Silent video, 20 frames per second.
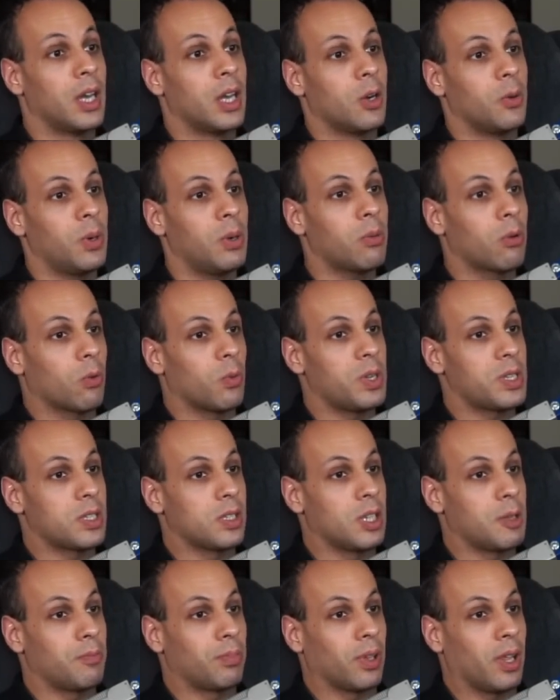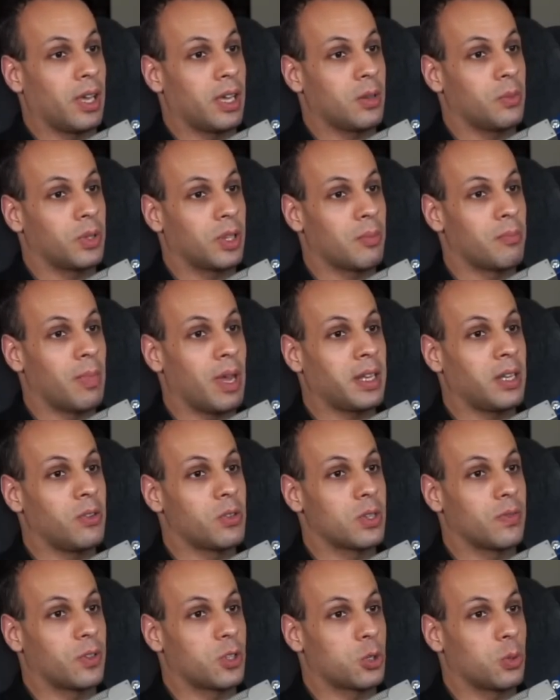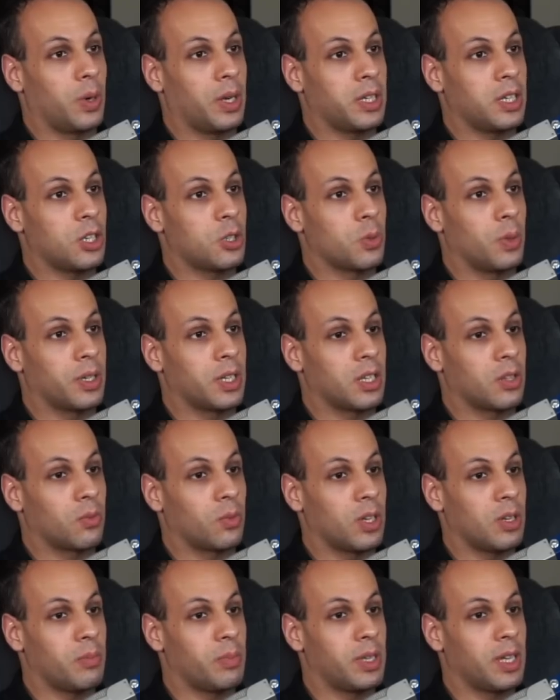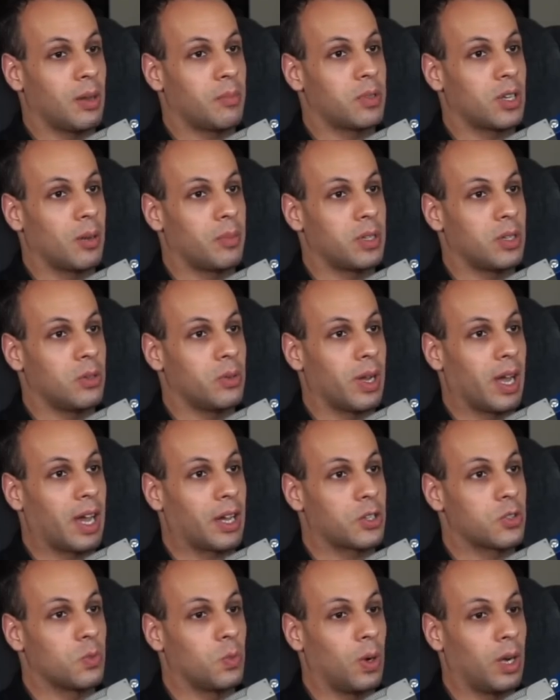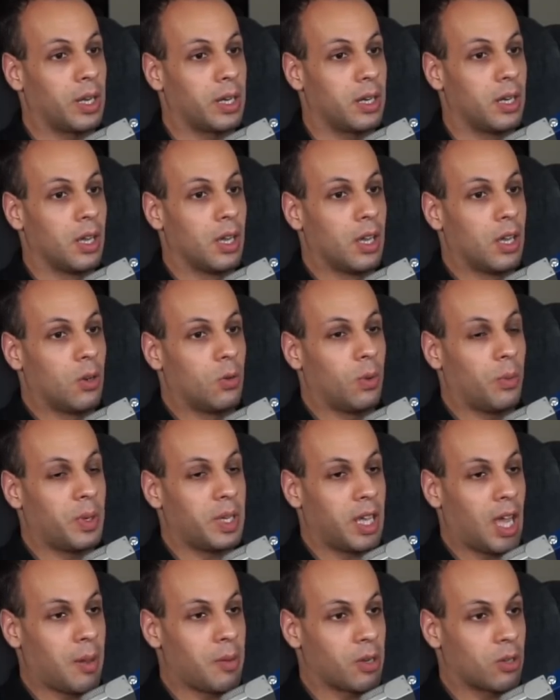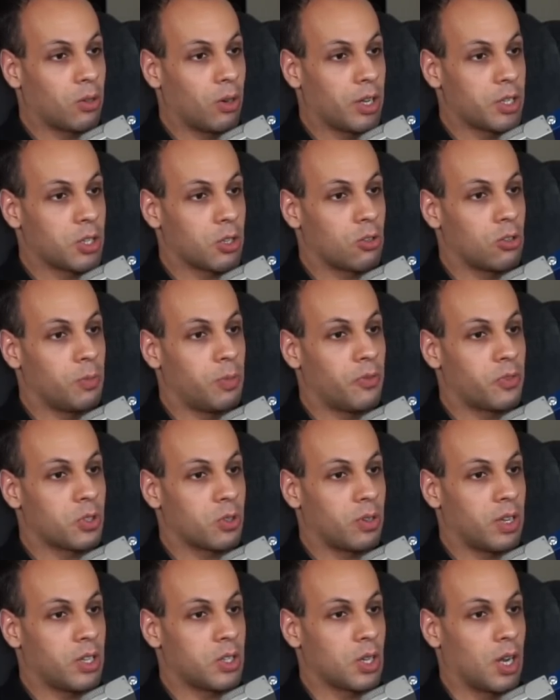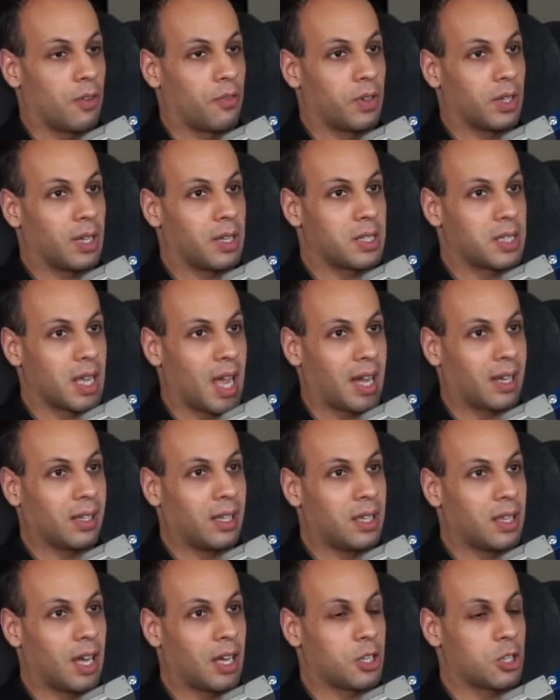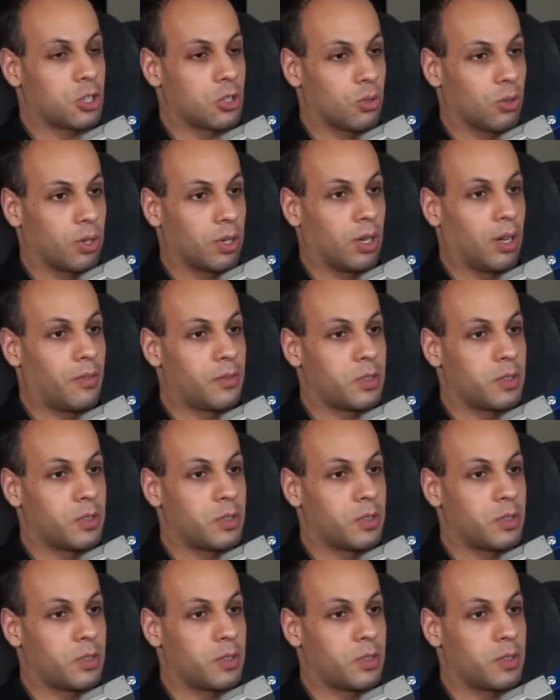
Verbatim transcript: We were recently playing with the menus of a 2023 BMW X1 when we came across a group of screens offering exactly that short of